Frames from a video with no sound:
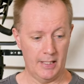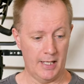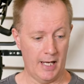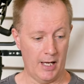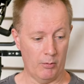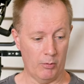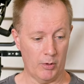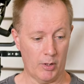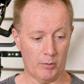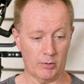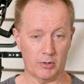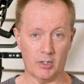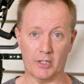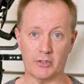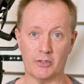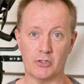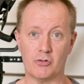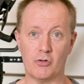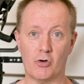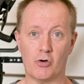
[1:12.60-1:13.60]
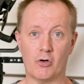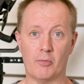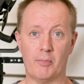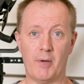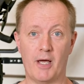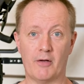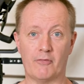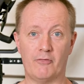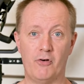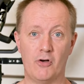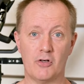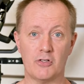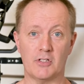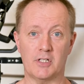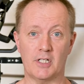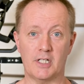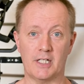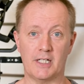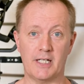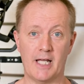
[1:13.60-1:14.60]
Now, what I would like to talk about
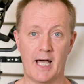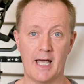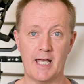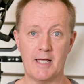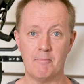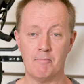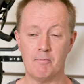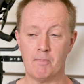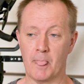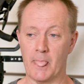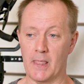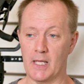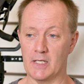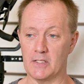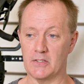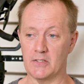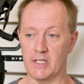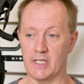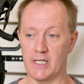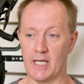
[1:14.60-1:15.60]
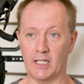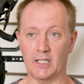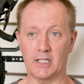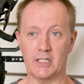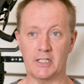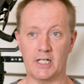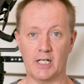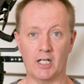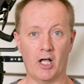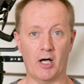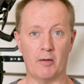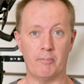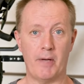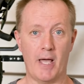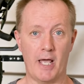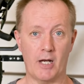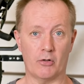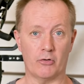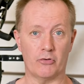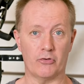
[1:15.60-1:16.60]
firstly today is the LED light
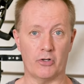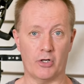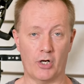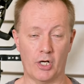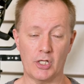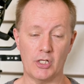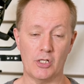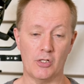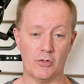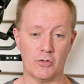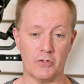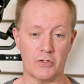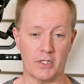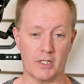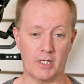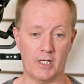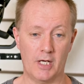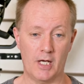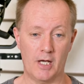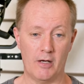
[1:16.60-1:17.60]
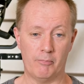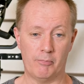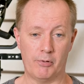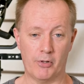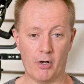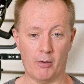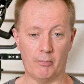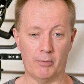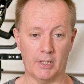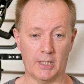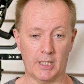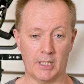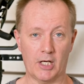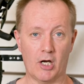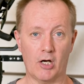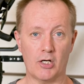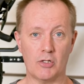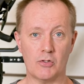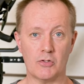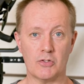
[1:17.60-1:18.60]
panels that I use, and
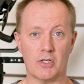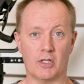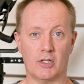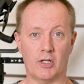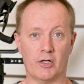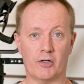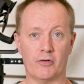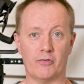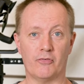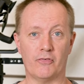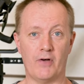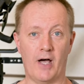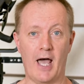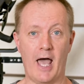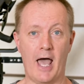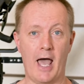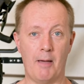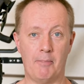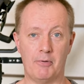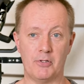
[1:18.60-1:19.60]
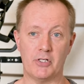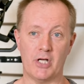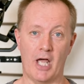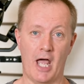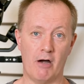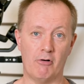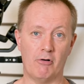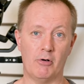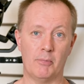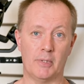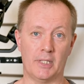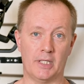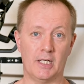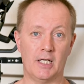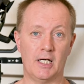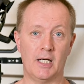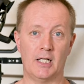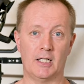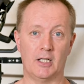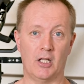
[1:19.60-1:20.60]
predominantly I use a lot of uh, Aputure
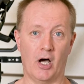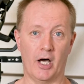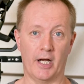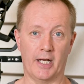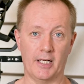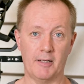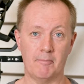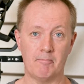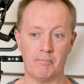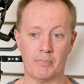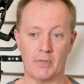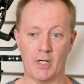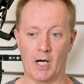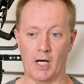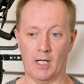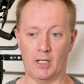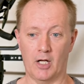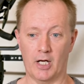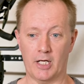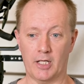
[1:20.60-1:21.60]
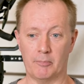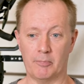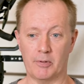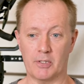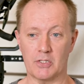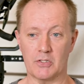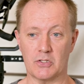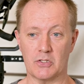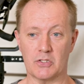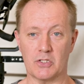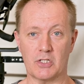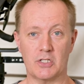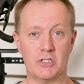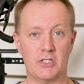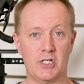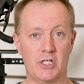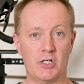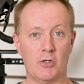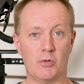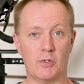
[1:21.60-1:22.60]
and lighting. I like it because it's
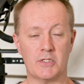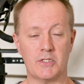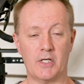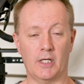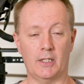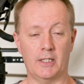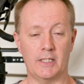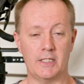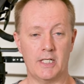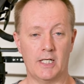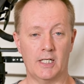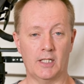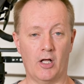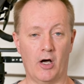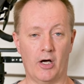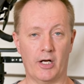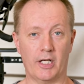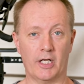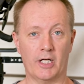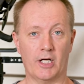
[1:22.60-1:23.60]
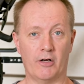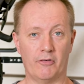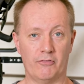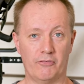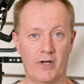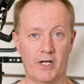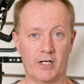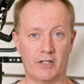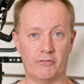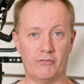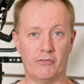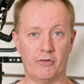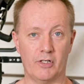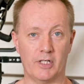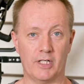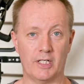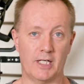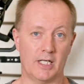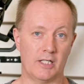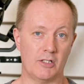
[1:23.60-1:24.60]
continuous LED lighting, and I found it
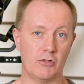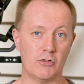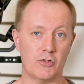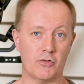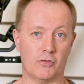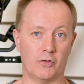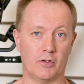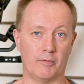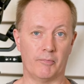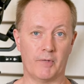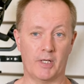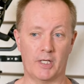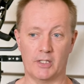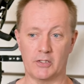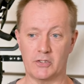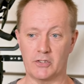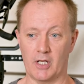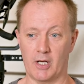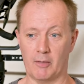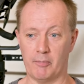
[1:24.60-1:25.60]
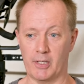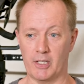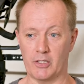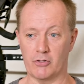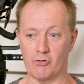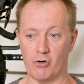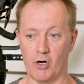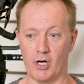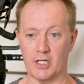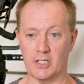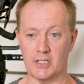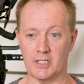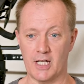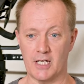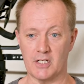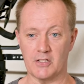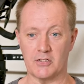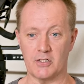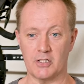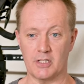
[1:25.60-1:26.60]
very uh, useful. It's uh, been tried and
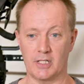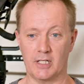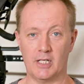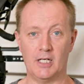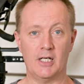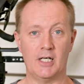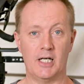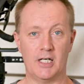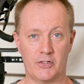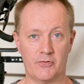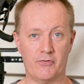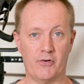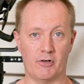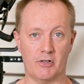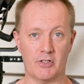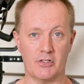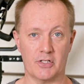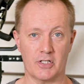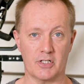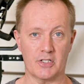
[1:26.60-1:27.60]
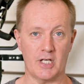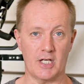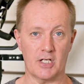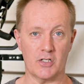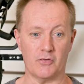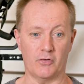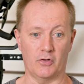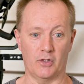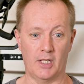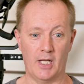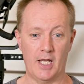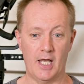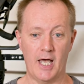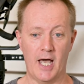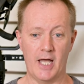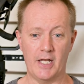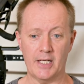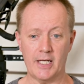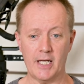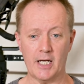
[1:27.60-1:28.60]
tested, and it's very successful.
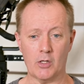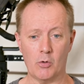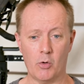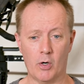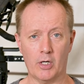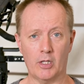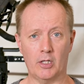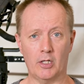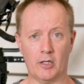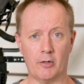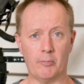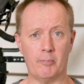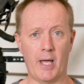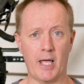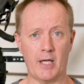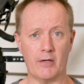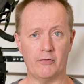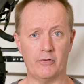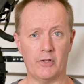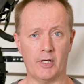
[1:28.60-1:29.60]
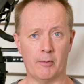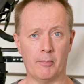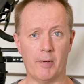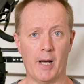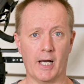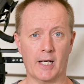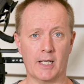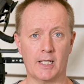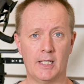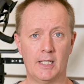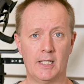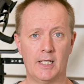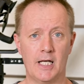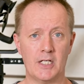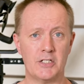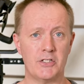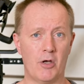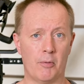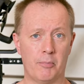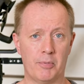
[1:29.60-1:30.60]
And you get quite a lot of bang for your buck.
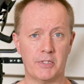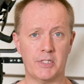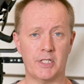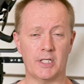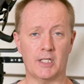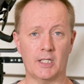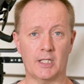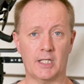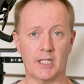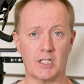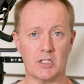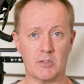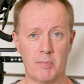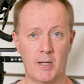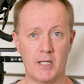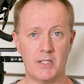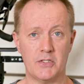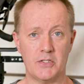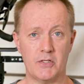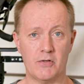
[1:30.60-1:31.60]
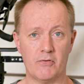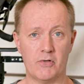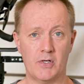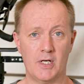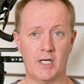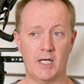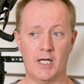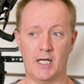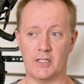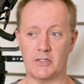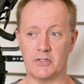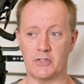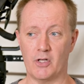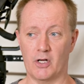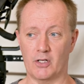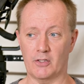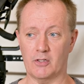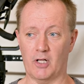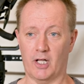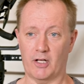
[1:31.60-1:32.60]
It's not particularly expensive. It's
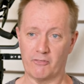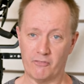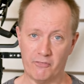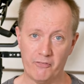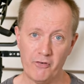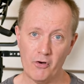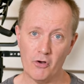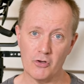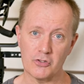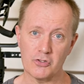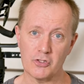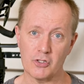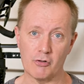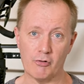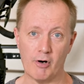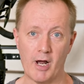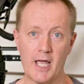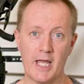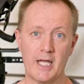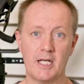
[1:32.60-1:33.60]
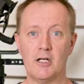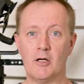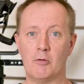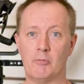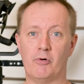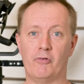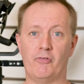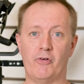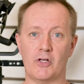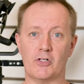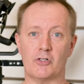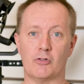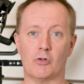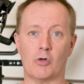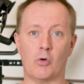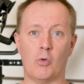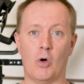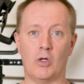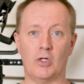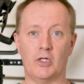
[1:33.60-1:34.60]
not like first grade
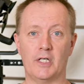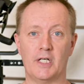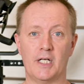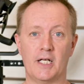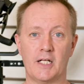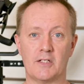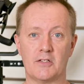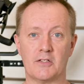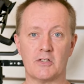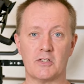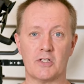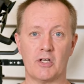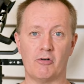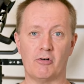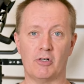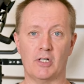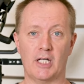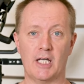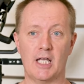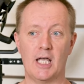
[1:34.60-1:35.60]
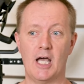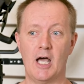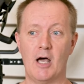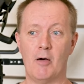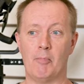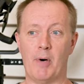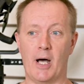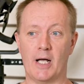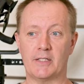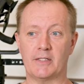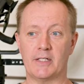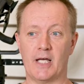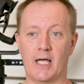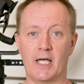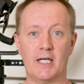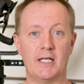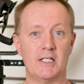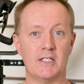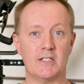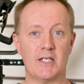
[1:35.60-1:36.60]
professional quality necessarily, but uh,
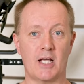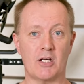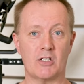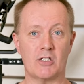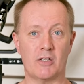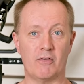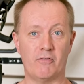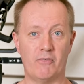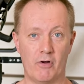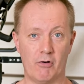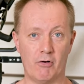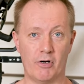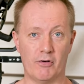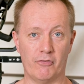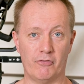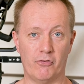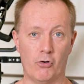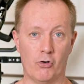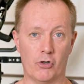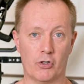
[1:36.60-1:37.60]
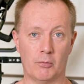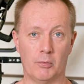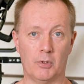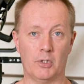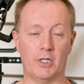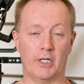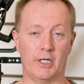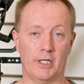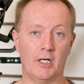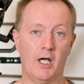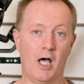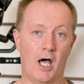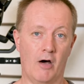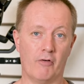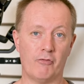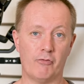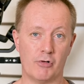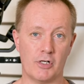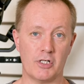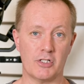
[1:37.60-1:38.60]
it is actually very affordable and
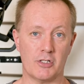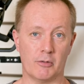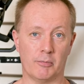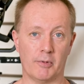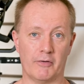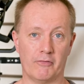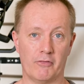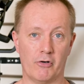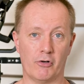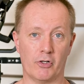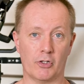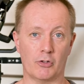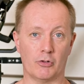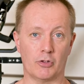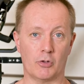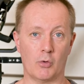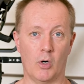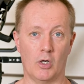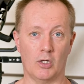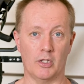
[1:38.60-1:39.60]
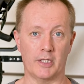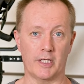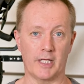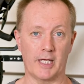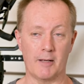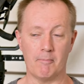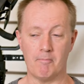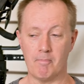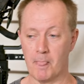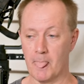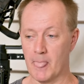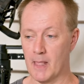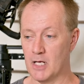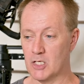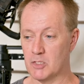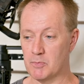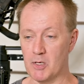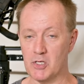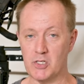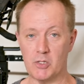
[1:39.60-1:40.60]
of reasonably very good quality
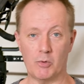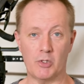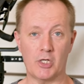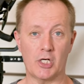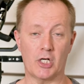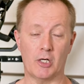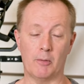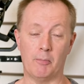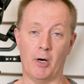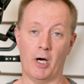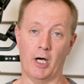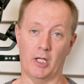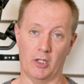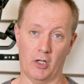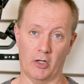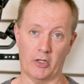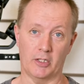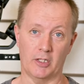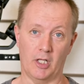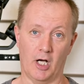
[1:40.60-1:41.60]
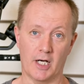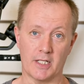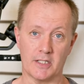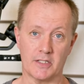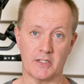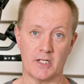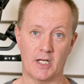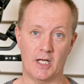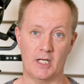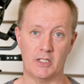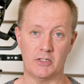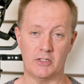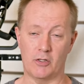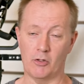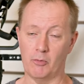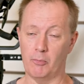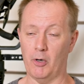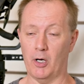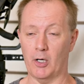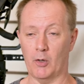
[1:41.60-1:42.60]
especially when you're going to buy a lot of lights. So
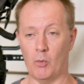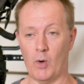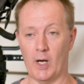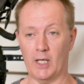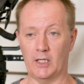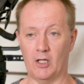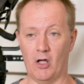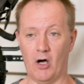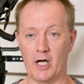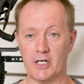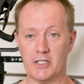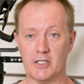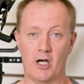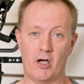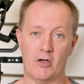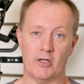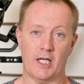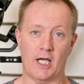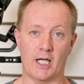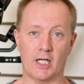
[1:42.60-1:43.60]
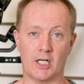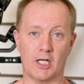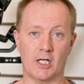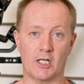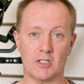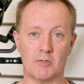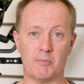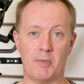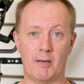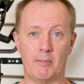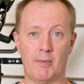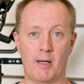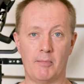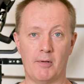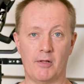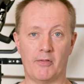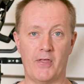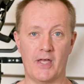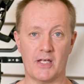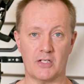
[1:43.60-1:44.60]
you're buying one light, okay, you're going to spend
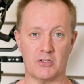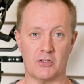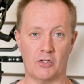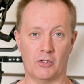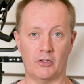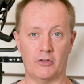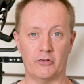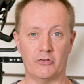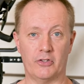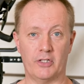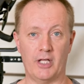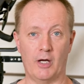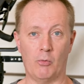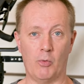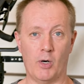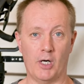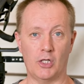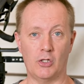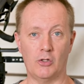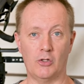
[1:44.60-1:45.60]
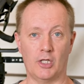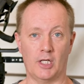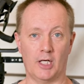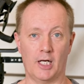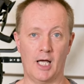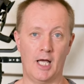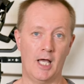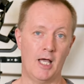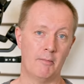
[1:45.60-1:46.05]
maybe $1,000 on that one unit.